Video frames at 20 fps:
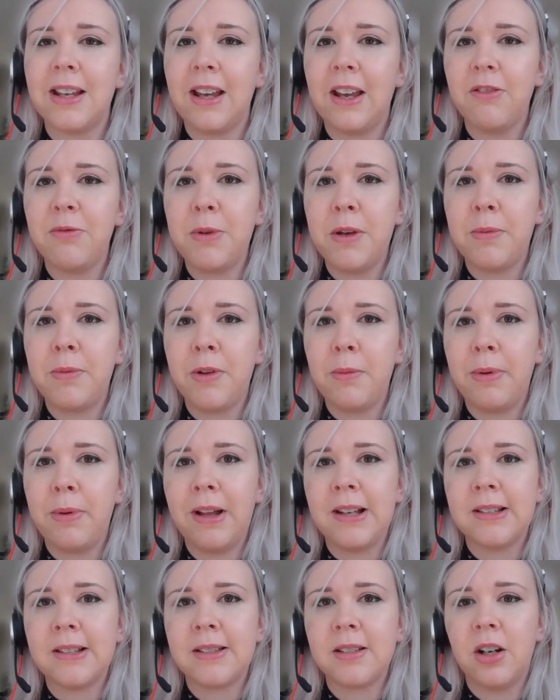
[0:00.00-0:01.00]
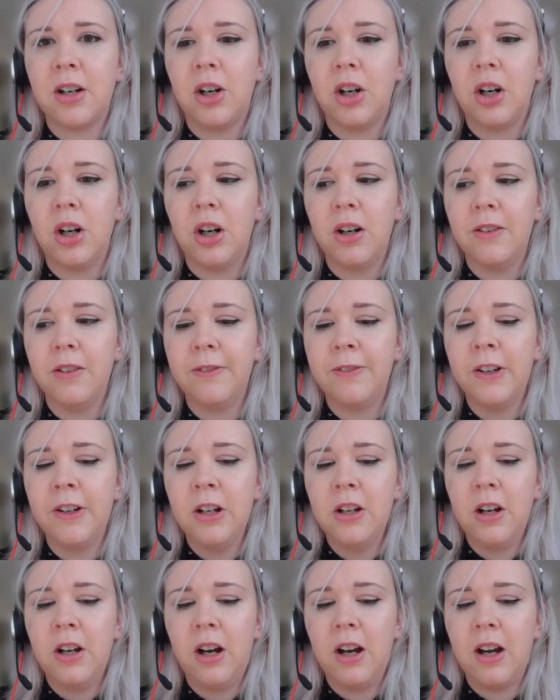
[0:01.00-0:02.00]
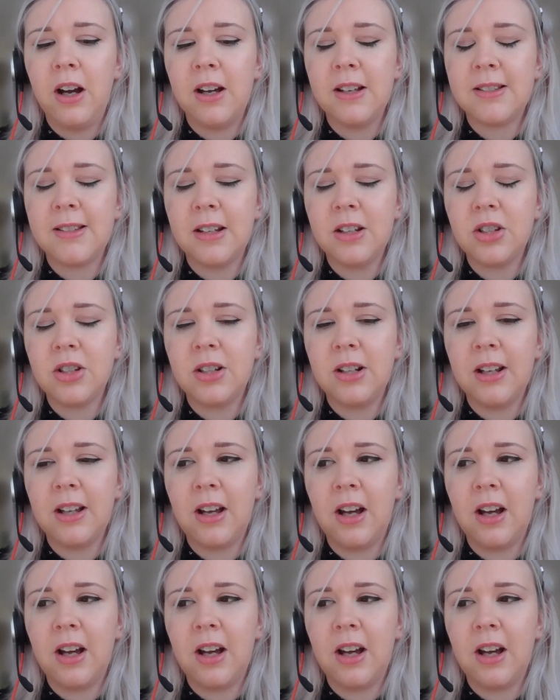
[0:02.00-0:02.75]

They give people a place of essentially